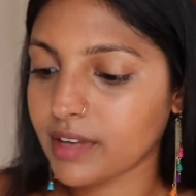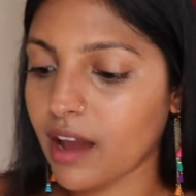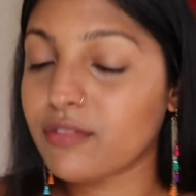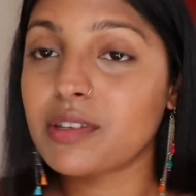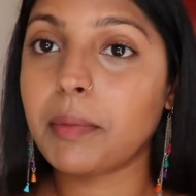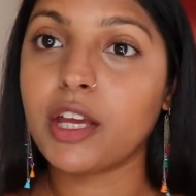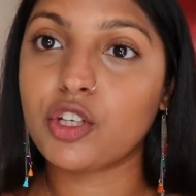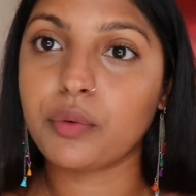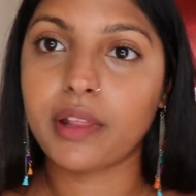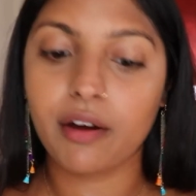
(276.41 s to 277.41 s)
have to make
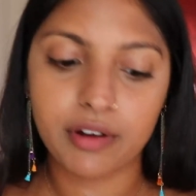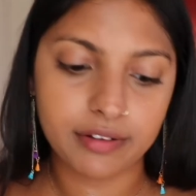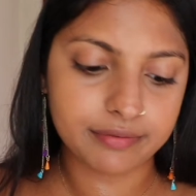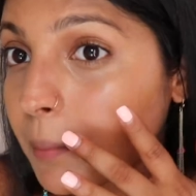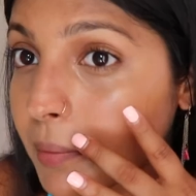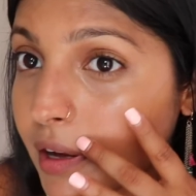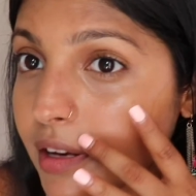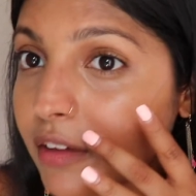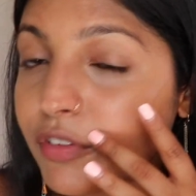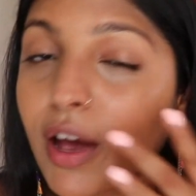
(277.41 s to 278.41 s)
do without it.
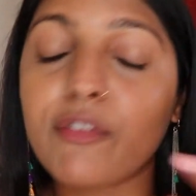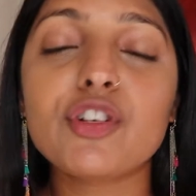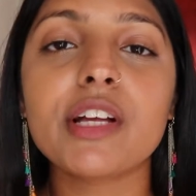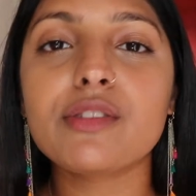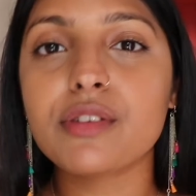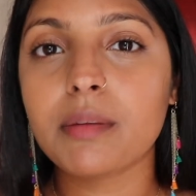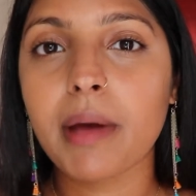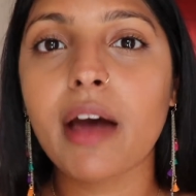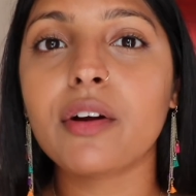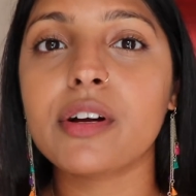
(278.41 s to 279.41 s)
But if you have a translucent
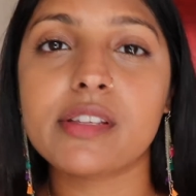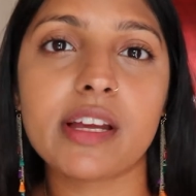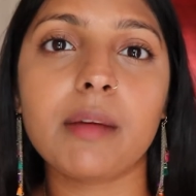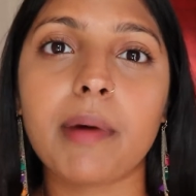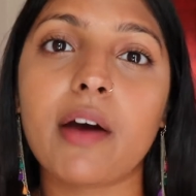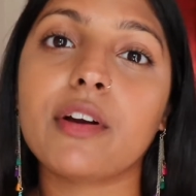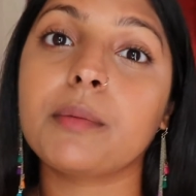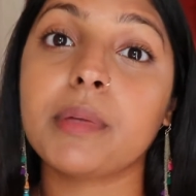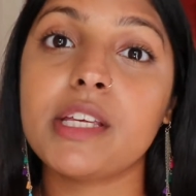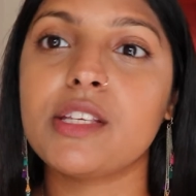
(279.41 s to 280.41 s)
powder or a setting powder,
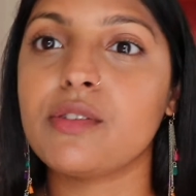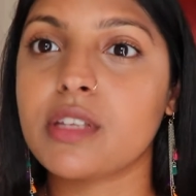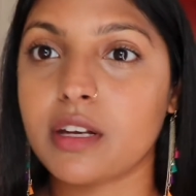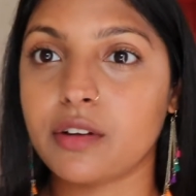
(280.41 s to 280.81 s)
please use it.